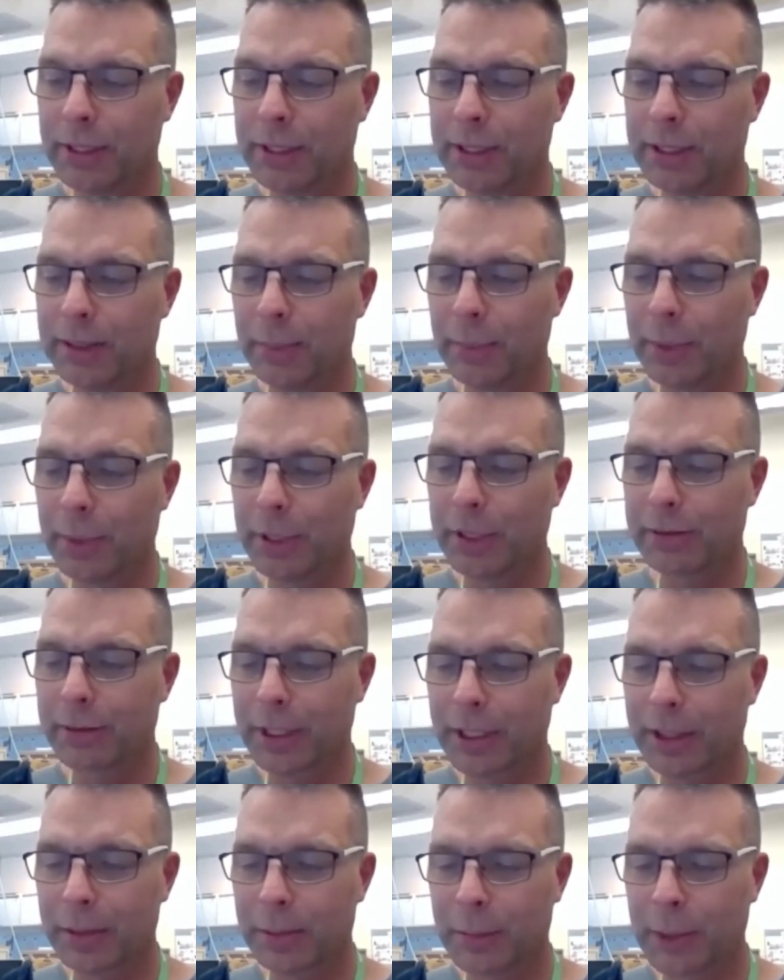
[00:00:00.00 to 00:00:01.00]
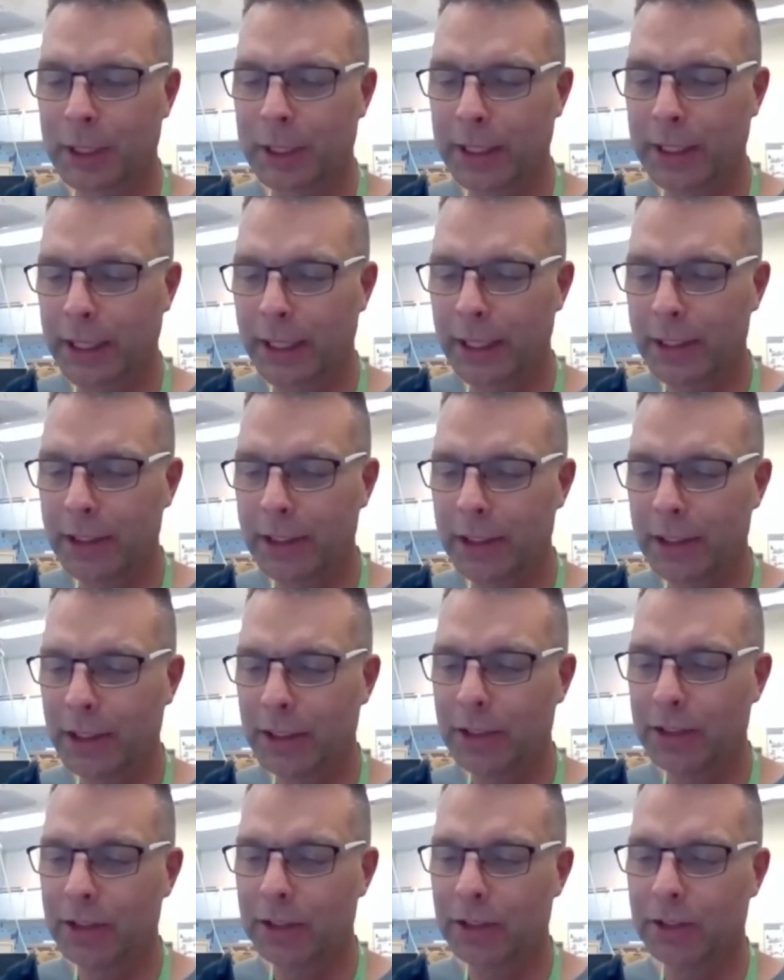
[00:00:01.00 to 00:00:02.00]
Will there be
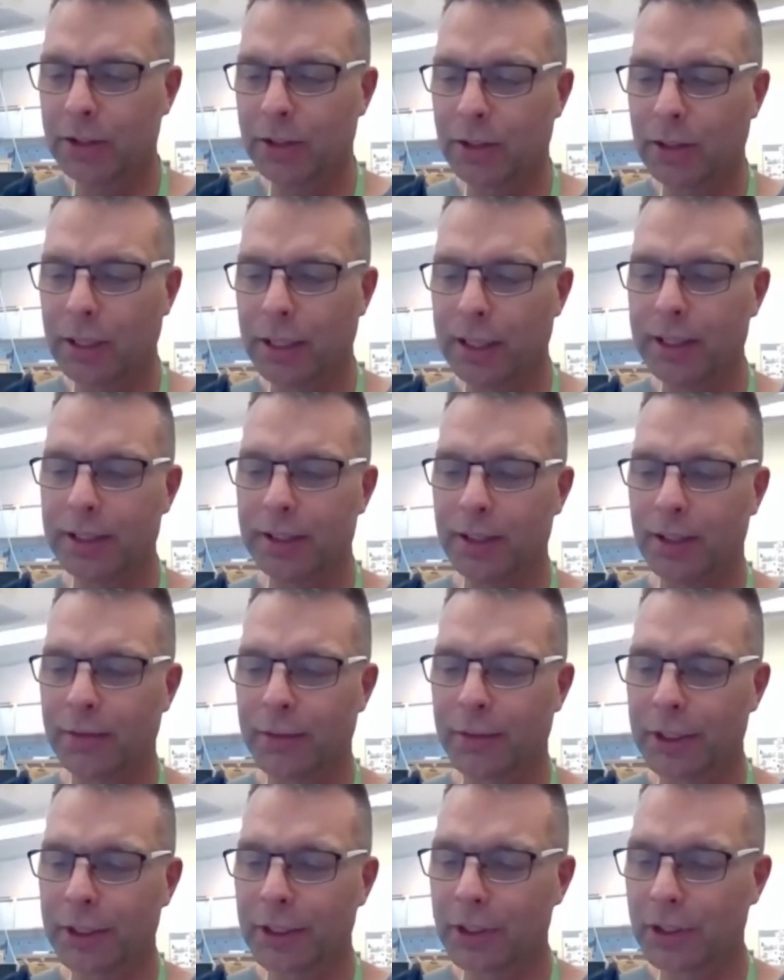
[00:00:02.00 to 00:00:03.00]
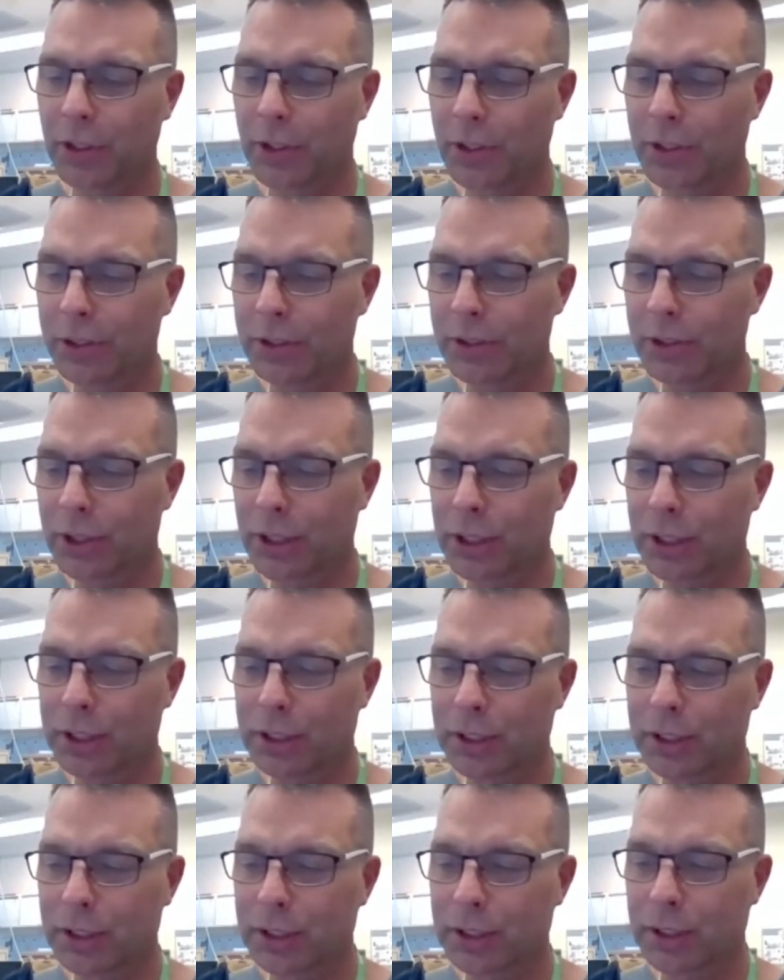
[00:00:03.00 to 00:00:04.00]
recommendations, list of
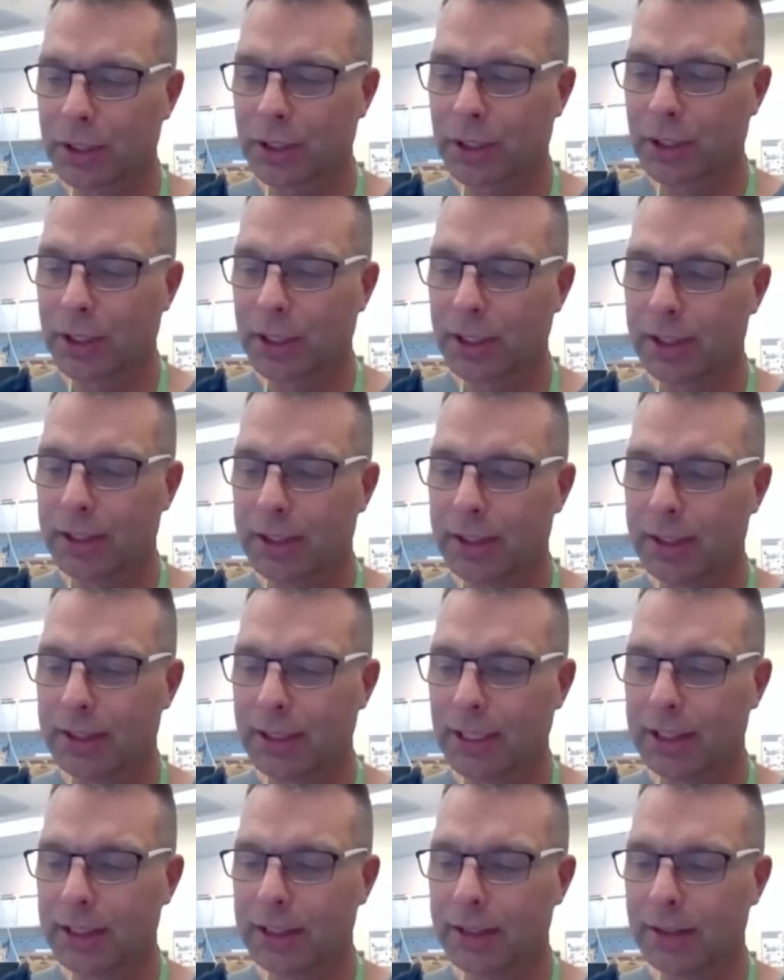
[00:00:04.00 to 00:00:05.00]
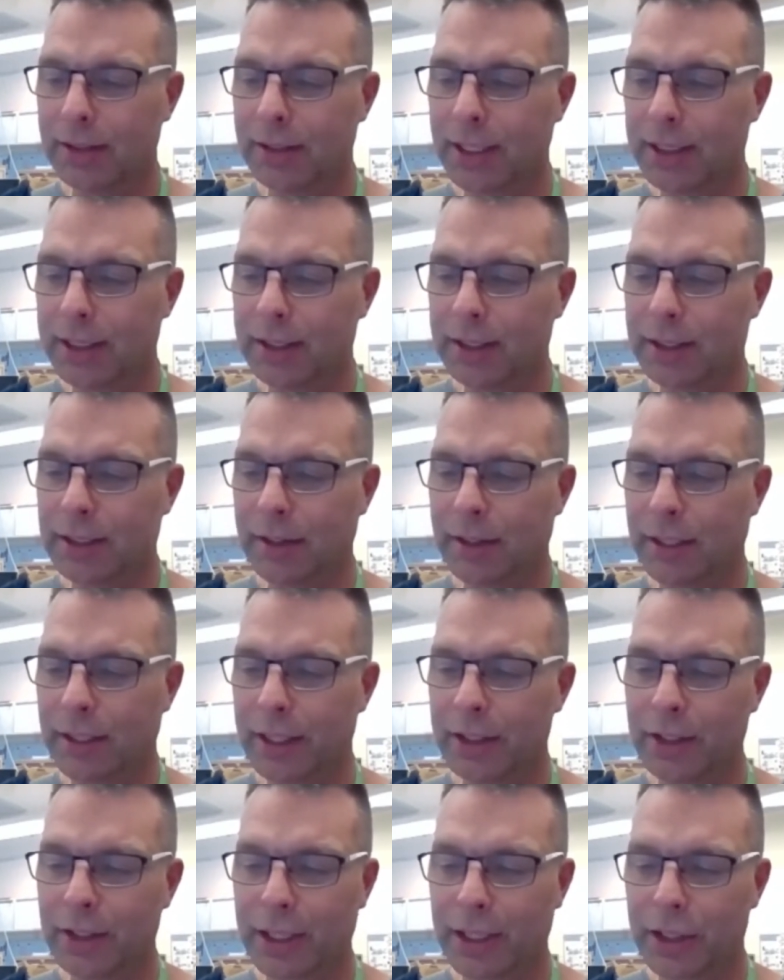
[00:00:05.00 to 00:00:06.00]
resources, set the
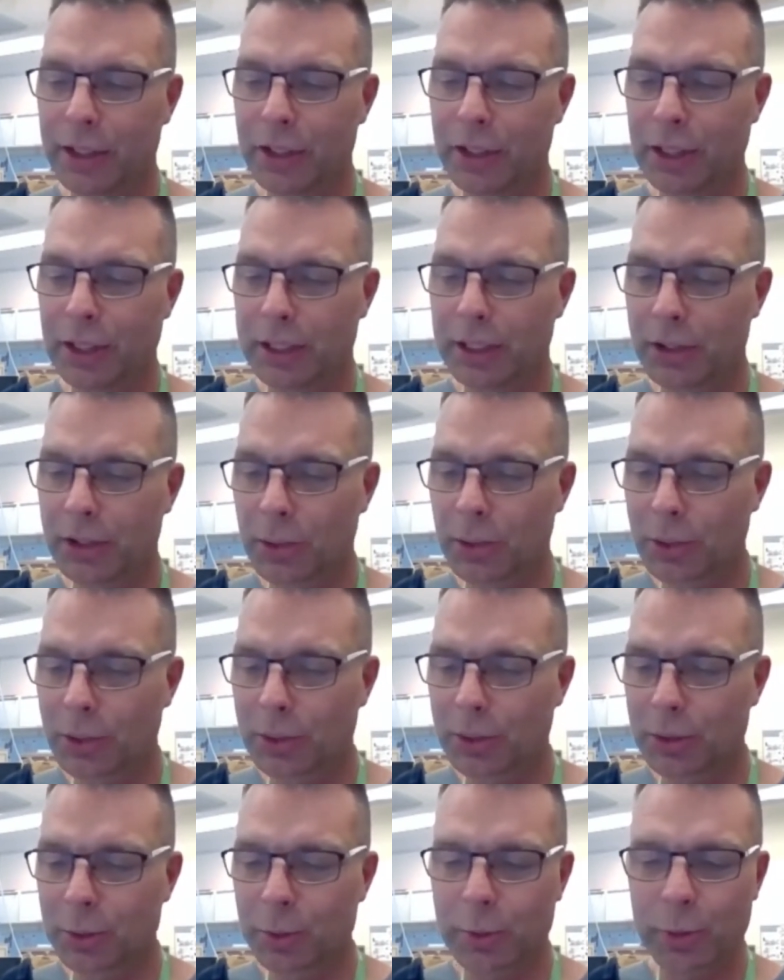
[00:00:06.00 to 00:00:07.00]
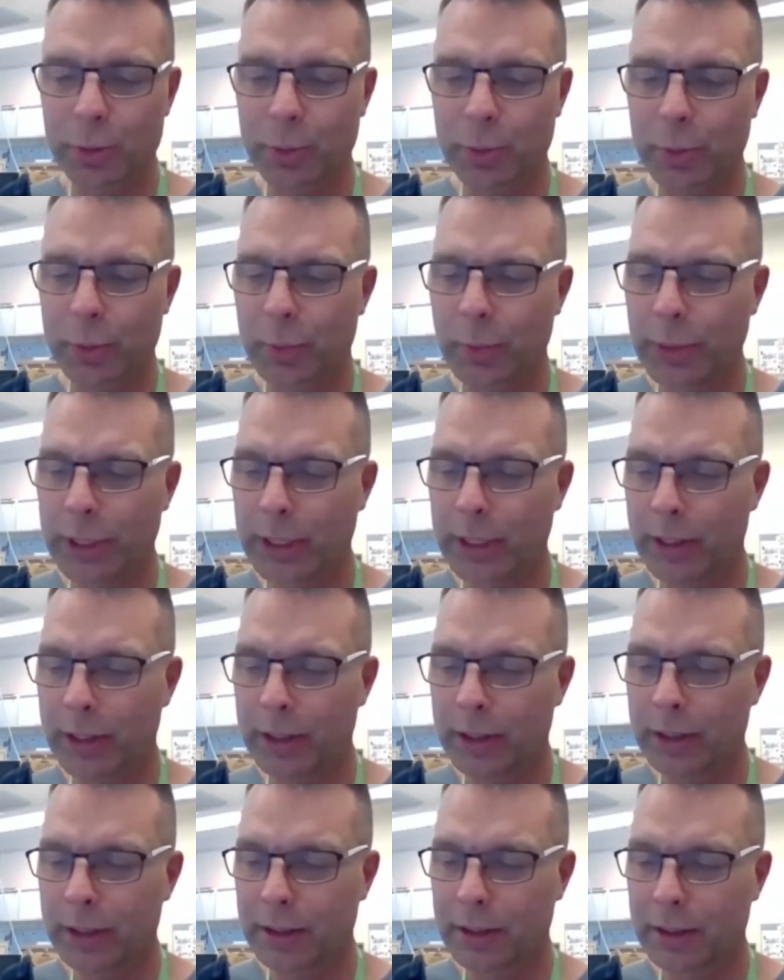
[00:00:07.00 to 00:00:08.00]
necessary educational tools be
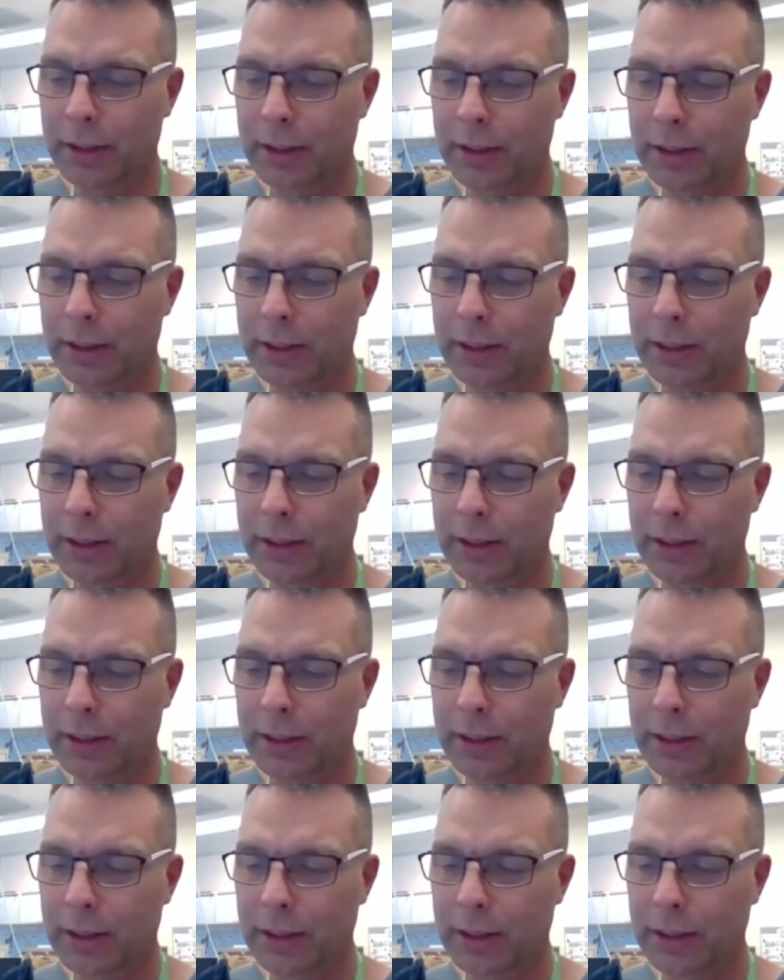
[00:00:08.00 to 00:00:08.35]
prepared?